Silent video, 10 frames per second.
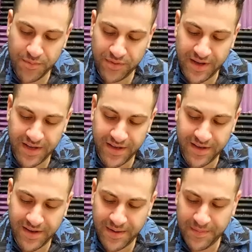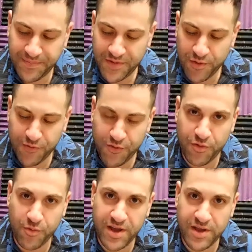playing, the
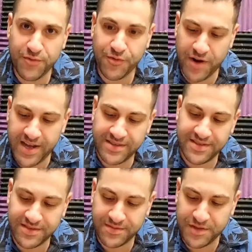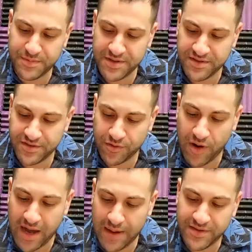way you phrase has been
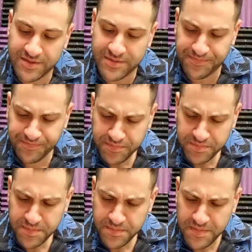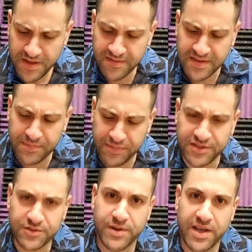described as deeply
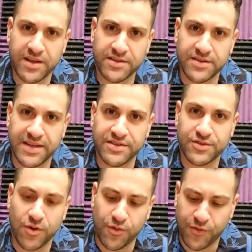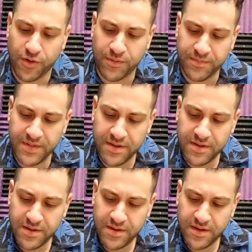swinging and soulful.
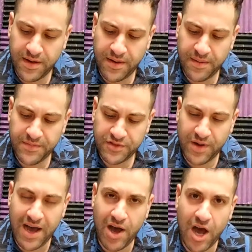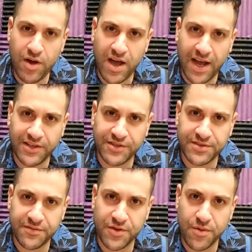So how conscious
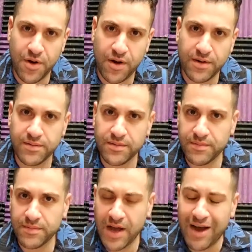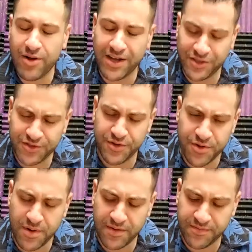are
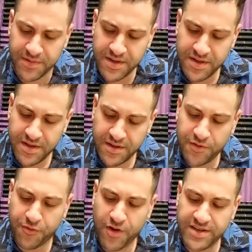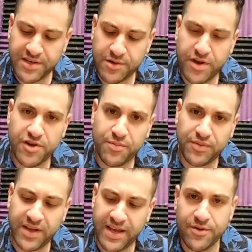you of the phrasing when you're
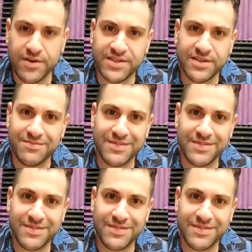playing, or is it